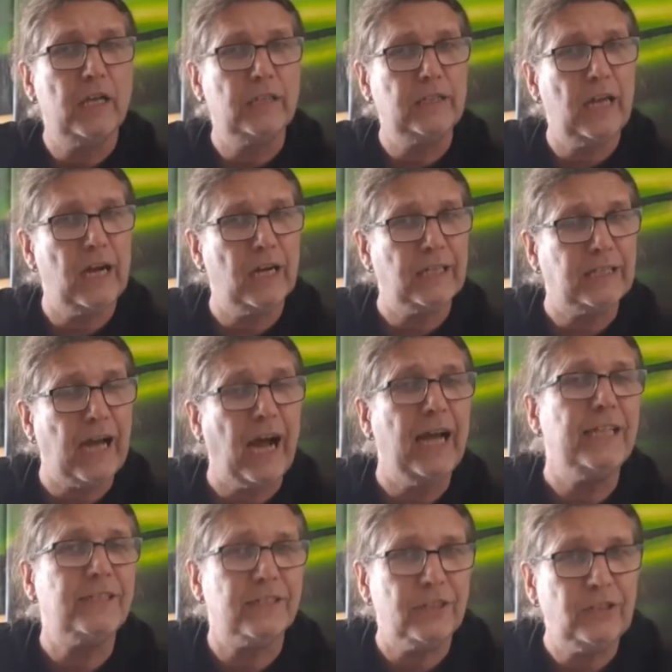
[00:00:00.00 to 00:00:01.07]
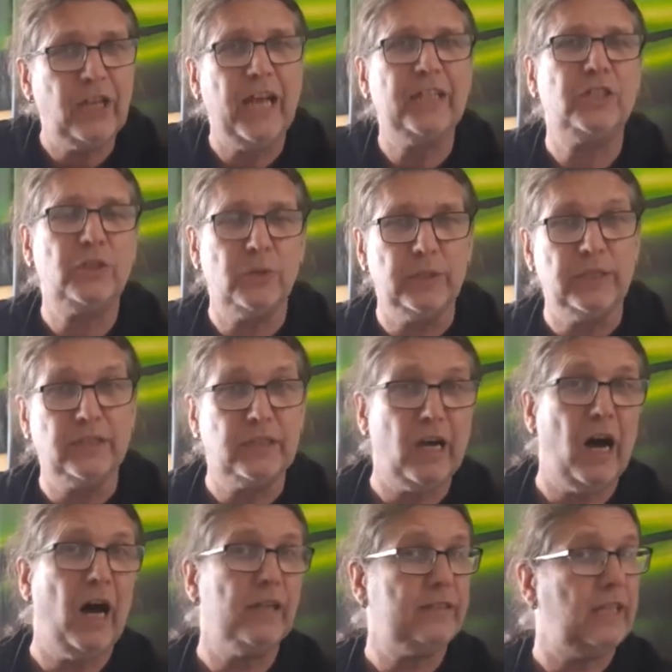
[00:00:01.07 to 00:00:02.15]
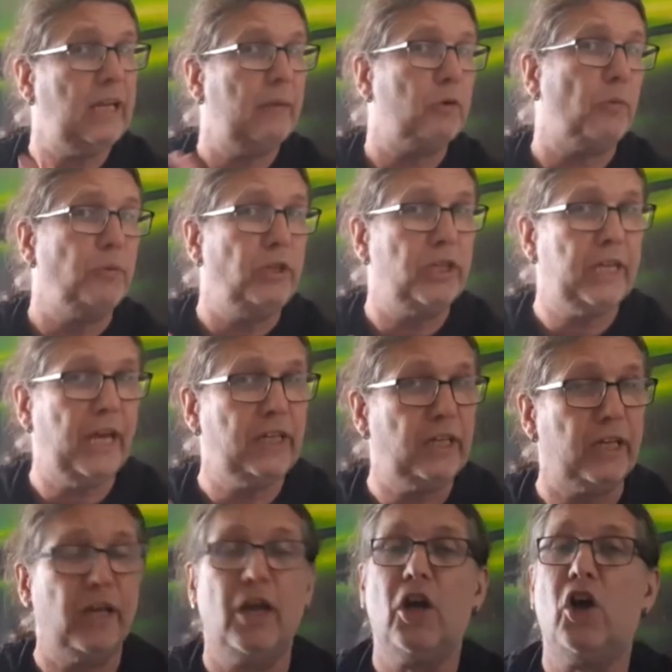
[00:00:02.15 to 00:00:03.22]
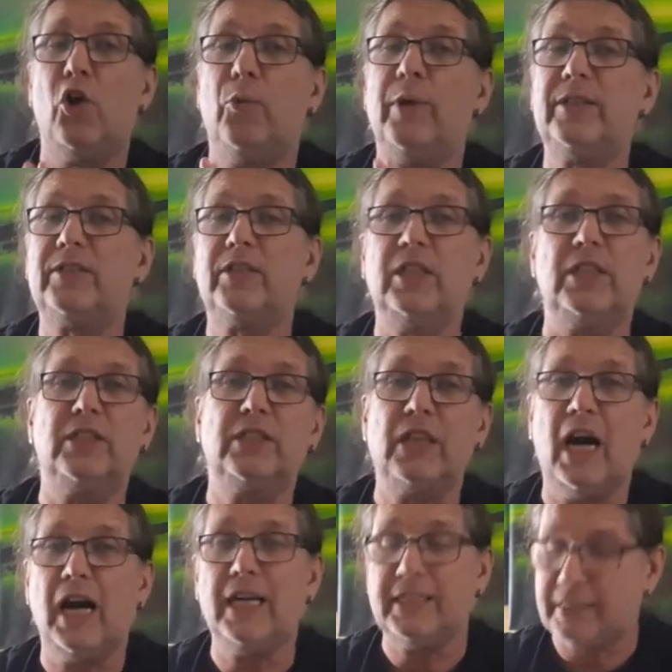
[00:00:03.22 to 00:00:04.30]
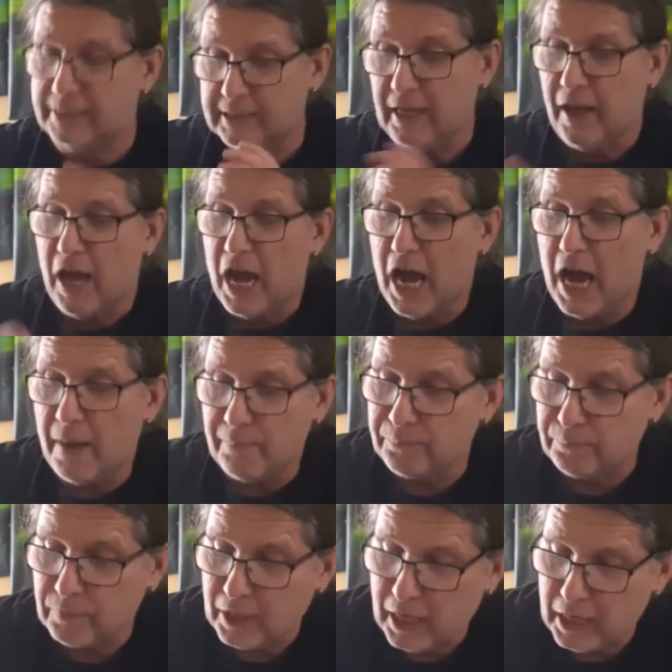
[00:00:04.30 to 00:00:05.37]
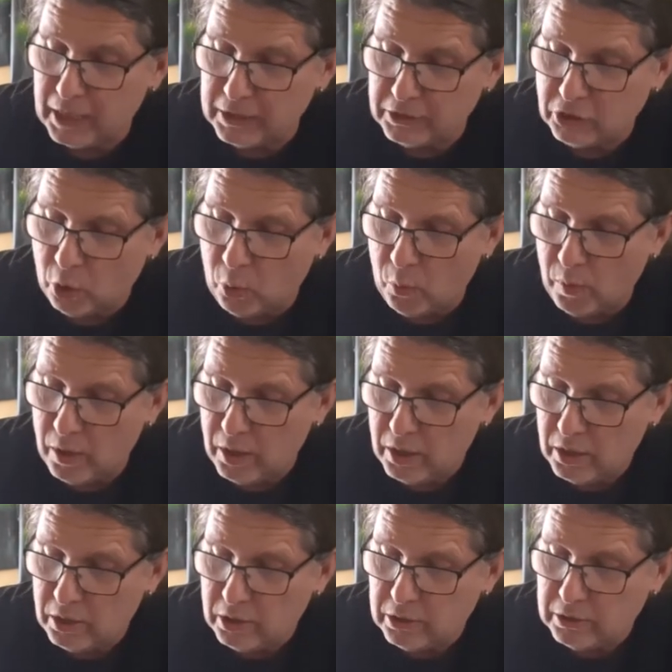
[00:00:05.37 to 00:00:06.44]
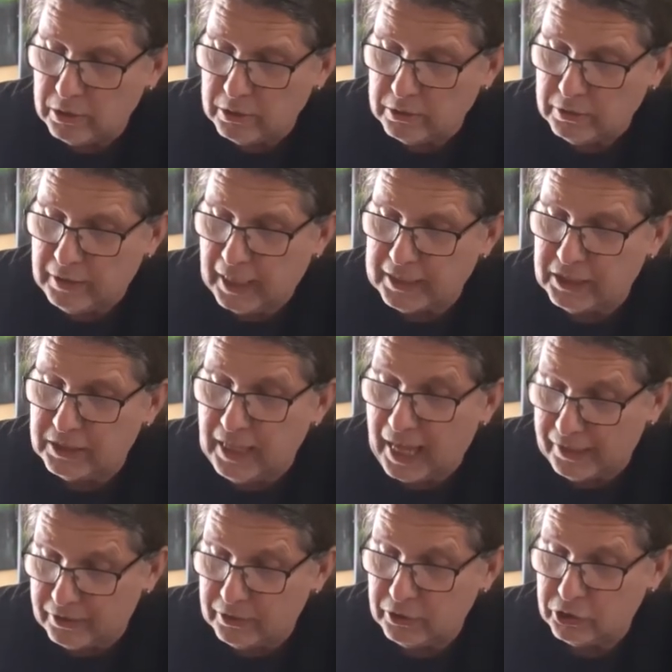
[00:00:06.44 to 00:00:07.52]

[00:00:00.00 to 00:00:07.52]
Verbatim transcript: There are guides attached to these cards and I'm communicating with these guides um, so that's that.